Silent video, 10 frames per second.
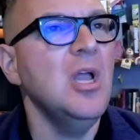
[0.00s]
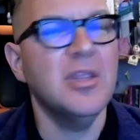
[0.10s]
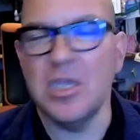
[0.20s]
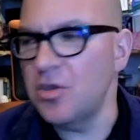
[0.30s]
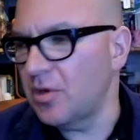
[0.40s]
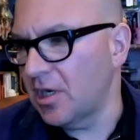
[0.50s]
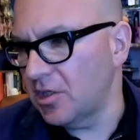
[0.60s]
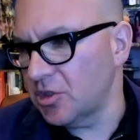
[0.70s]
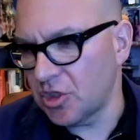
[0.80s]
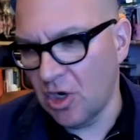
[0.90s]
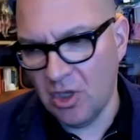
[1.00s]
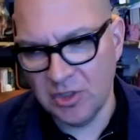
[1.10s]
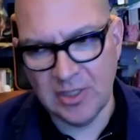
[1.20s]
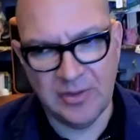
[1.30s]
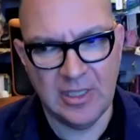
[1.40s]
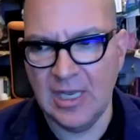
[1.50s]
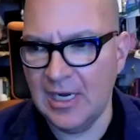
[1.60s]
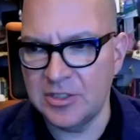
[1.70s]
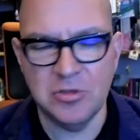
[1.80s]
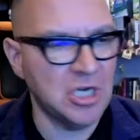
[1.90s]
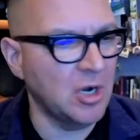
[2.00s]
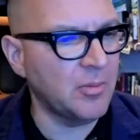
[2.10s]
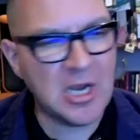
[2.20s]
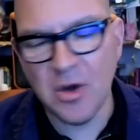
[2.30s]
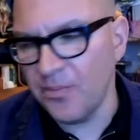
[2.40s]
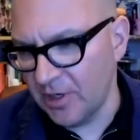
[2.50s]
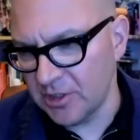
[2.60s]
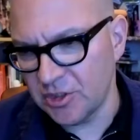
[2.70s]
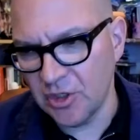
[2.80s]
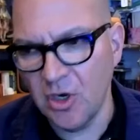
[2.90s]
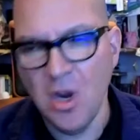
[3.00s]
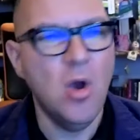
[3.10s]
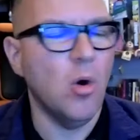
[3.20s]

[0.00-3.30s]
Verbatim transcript: that you can install something that lets you jailbreak your printer